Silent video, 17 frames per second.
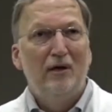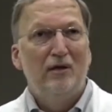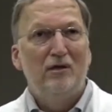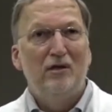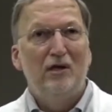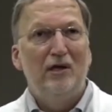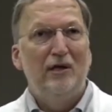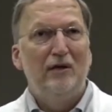
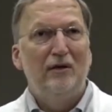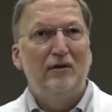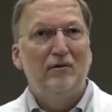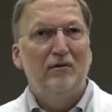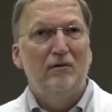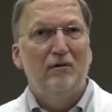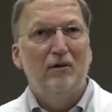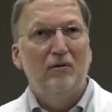gee,
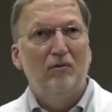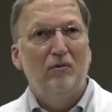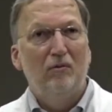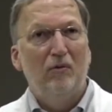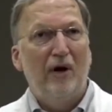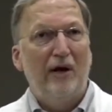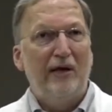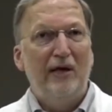
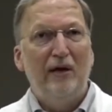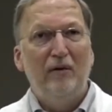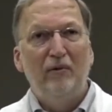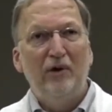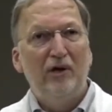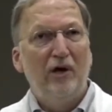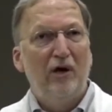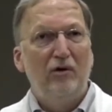why can't
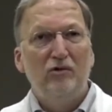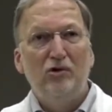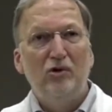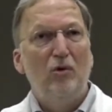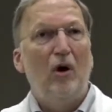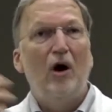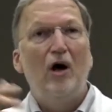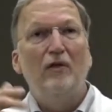we go
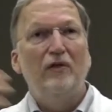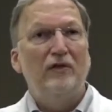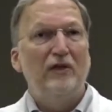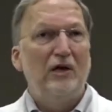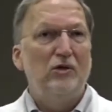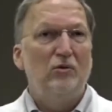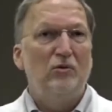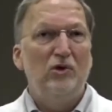do all the
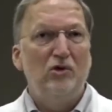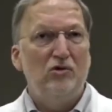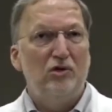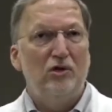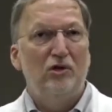things we used